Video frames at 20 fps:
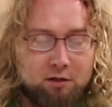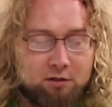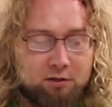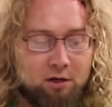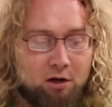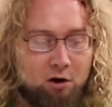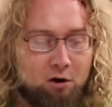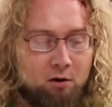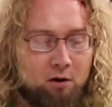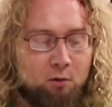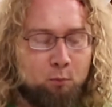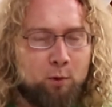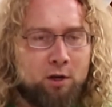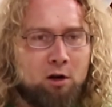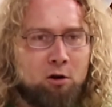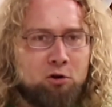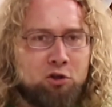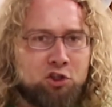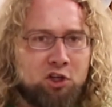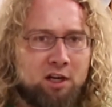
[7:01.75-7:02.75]
So we
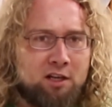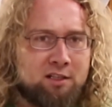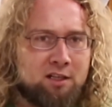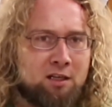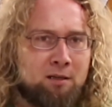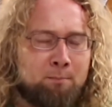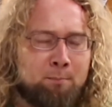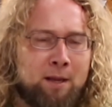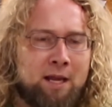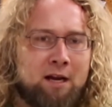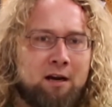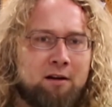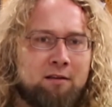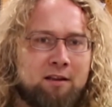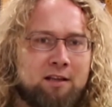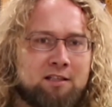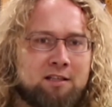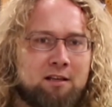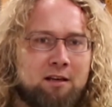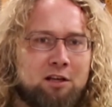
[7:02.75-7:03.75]
don't just compare
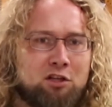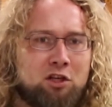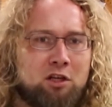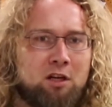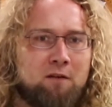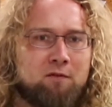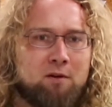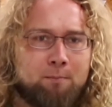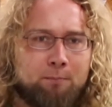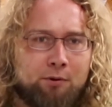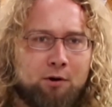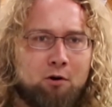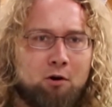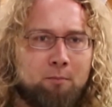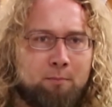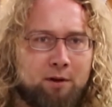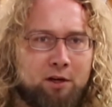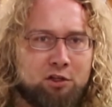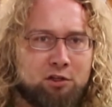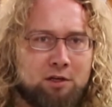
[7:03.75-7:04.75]
this initiative to
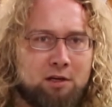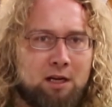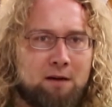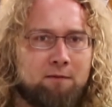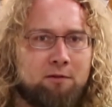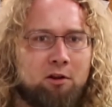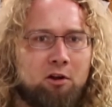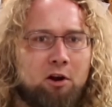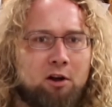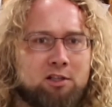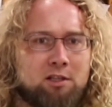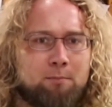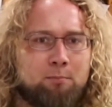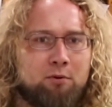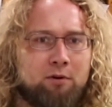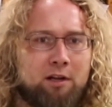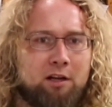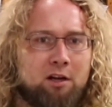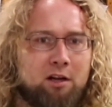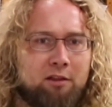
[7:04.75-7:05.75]
prohibition, even though it's a
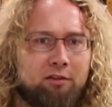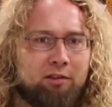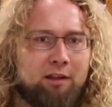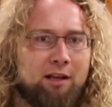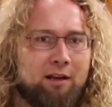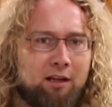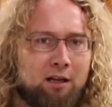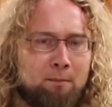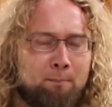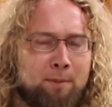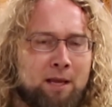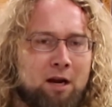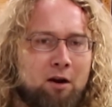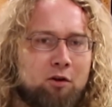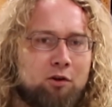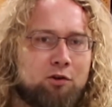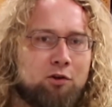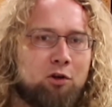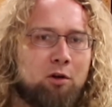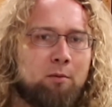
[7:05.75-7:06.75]
pretty good thing to compare
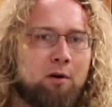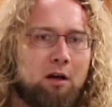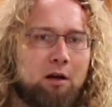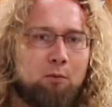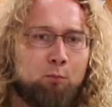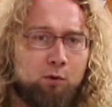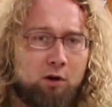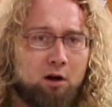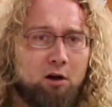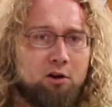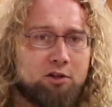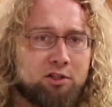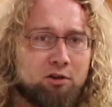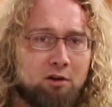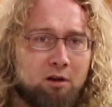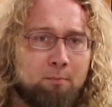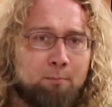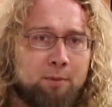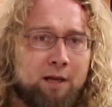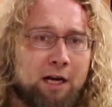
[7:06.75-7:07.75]
it to, but we also
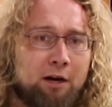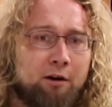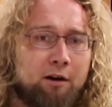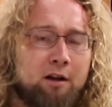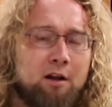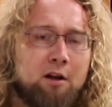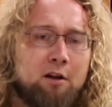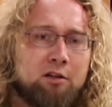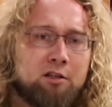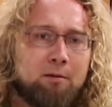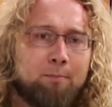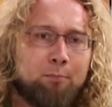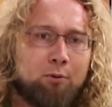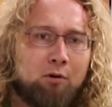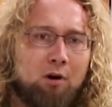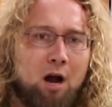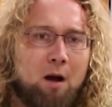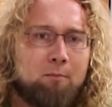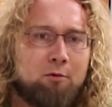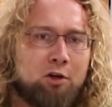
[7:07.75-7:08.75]
compare it to
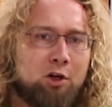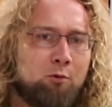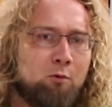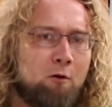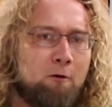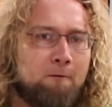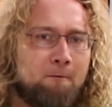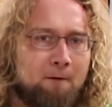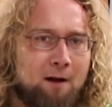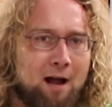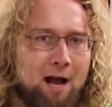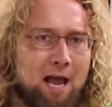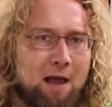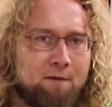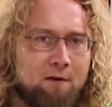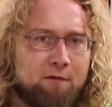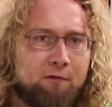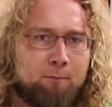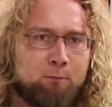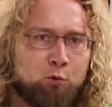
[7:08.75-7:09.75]
Prop
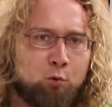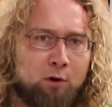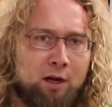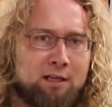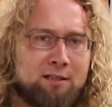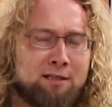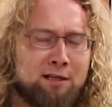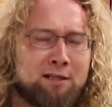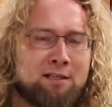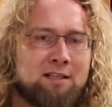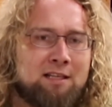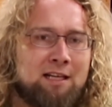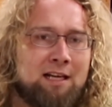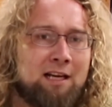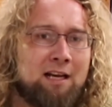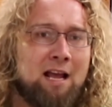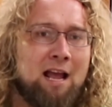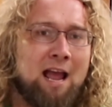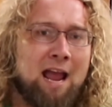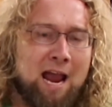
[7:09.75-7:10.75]
205 from
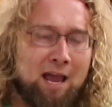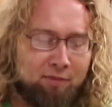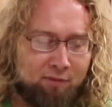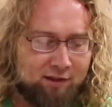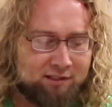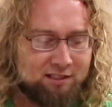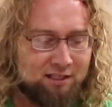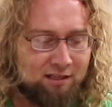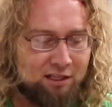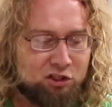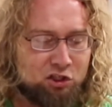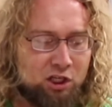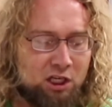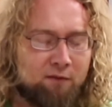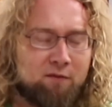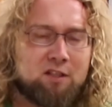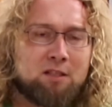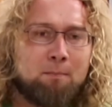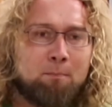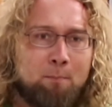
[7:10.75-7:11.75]
2016, and this
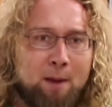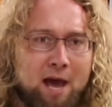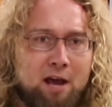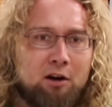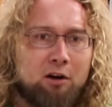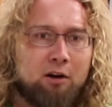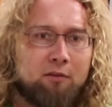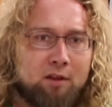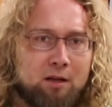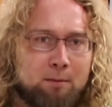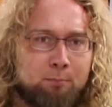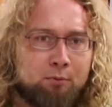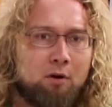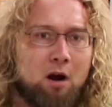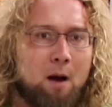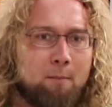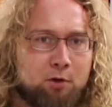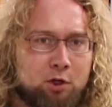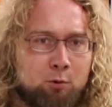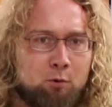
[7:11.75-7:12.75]
initiative is better than
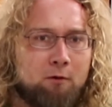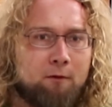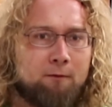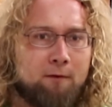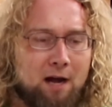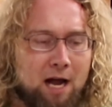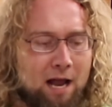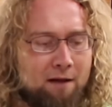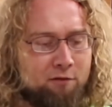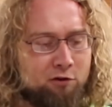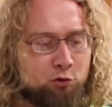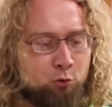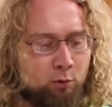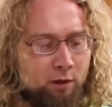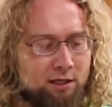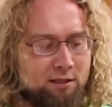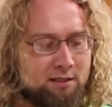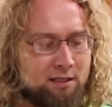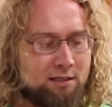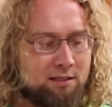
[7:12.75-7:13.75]
Prop 205 in
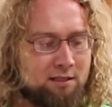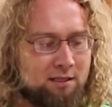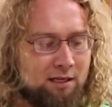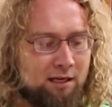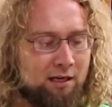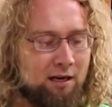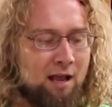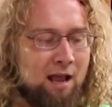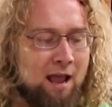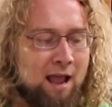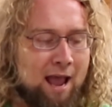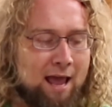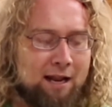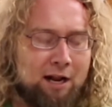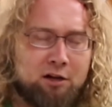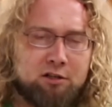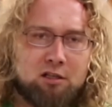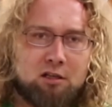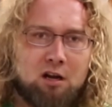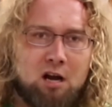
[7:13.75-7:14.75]
2016, and
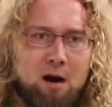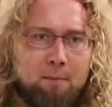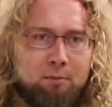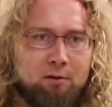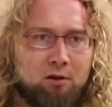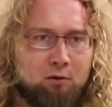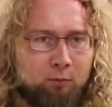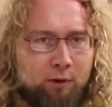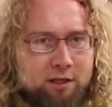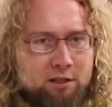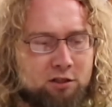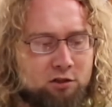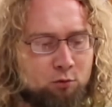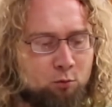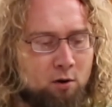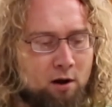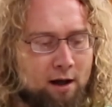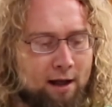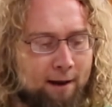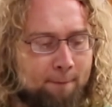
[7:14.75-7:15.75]
here's a couple of reasons
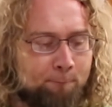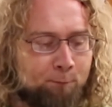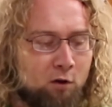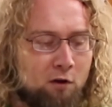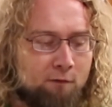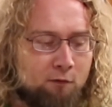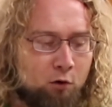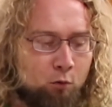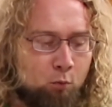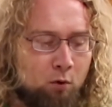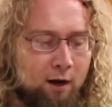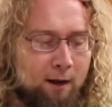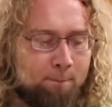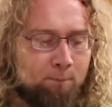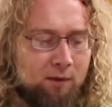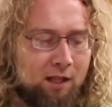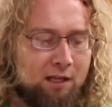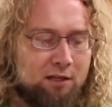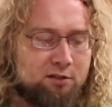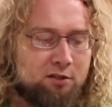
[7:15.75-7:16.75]
why. For
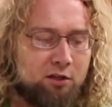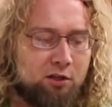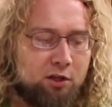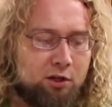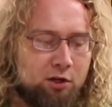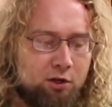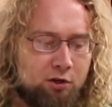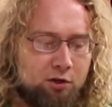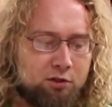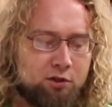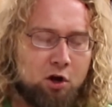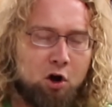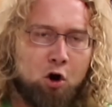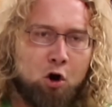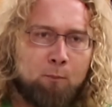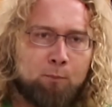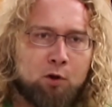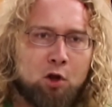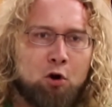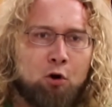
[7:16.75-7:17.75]
one, it secures
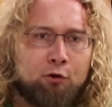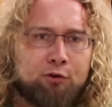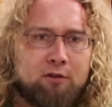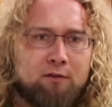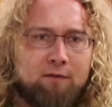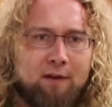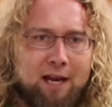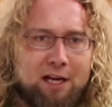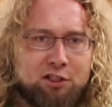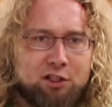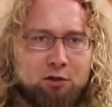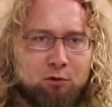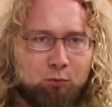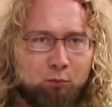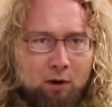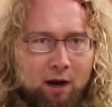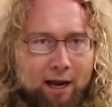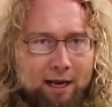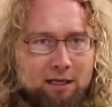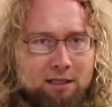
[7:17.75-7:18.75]
home cultivation
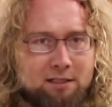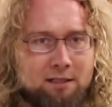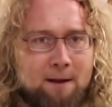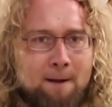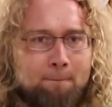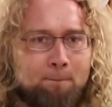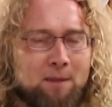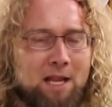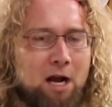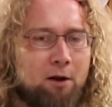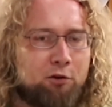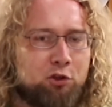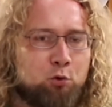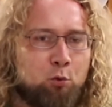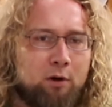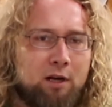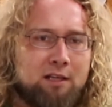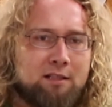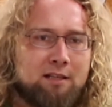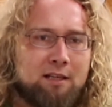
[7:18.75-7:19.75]
rights. Now, in
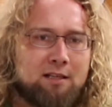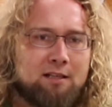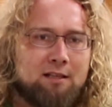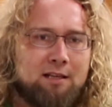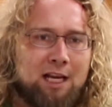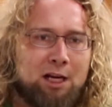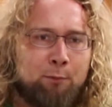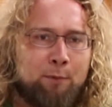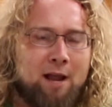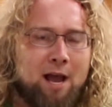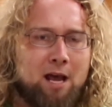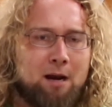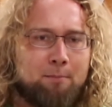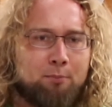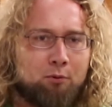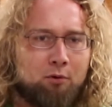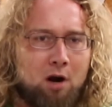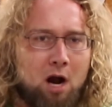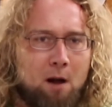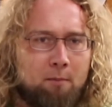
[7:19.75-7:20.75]
2016, we had a
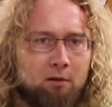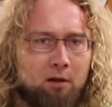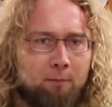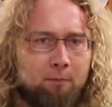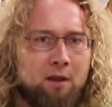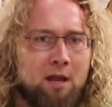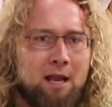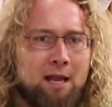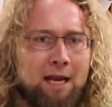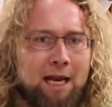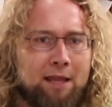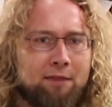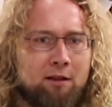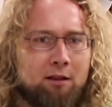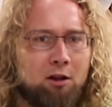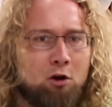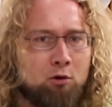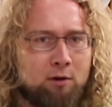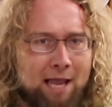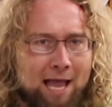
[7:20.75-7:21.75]
problem. In the
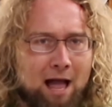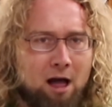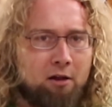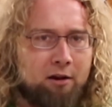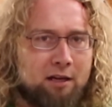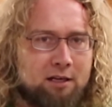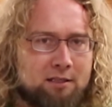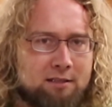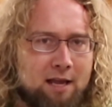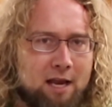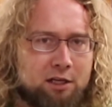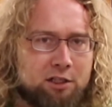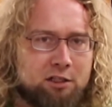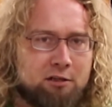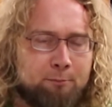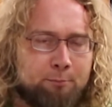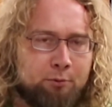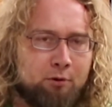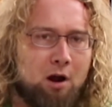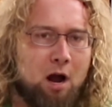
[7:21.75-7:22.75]
locality section
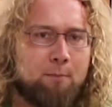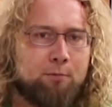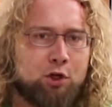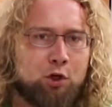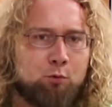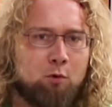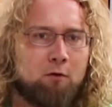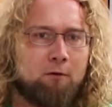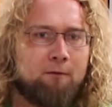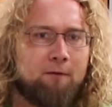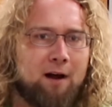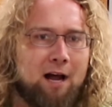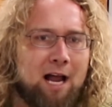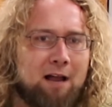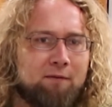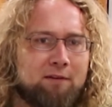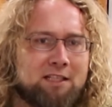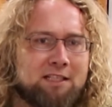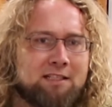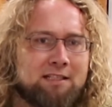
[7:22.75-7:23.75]
of Prop
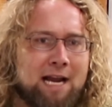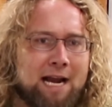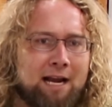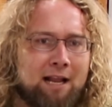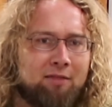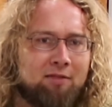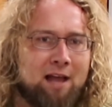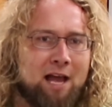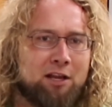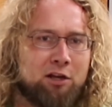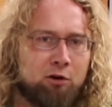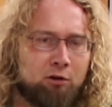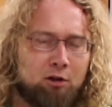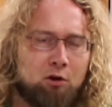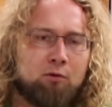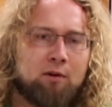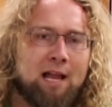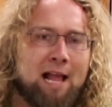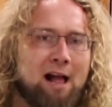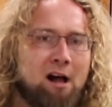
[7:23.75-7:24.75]
205, it stated that your
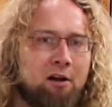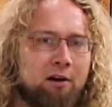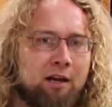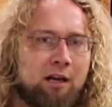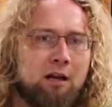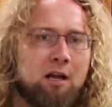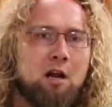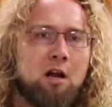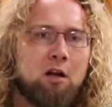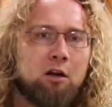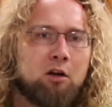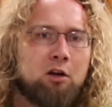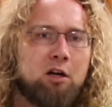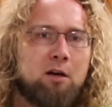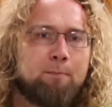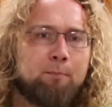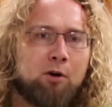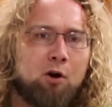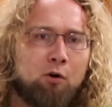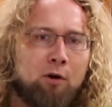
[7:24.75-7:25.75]
locality
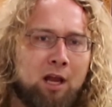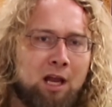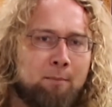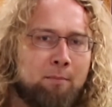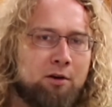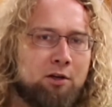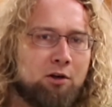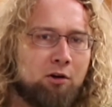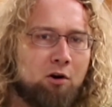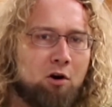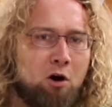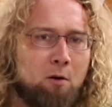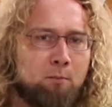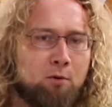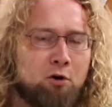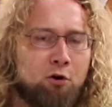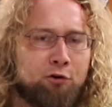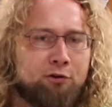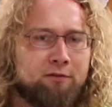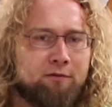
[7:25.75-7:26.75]
could prohibit your home
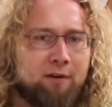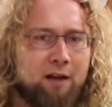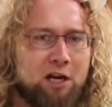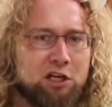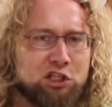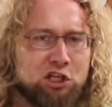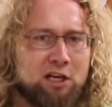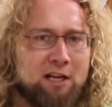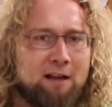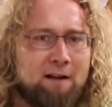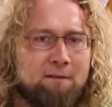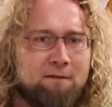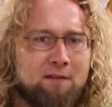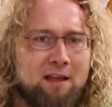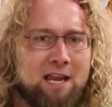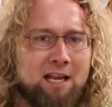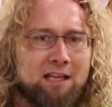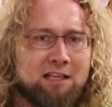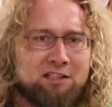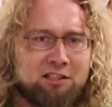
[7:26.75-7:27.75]
cultivation if
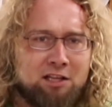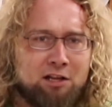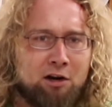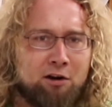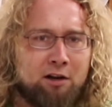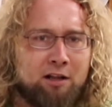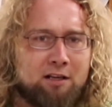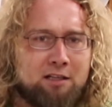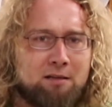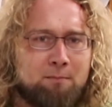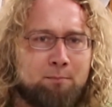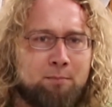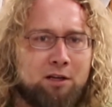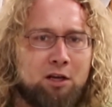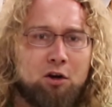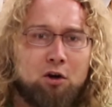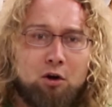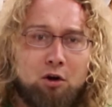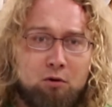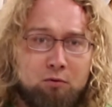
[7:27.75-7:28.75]
they considered it to be
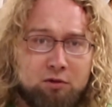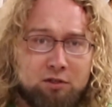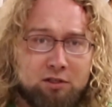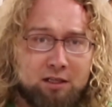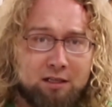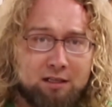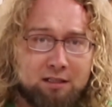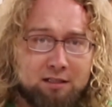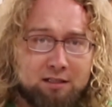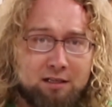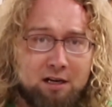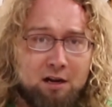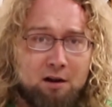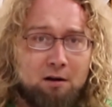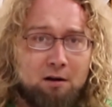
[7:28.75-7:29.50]
a nuisance.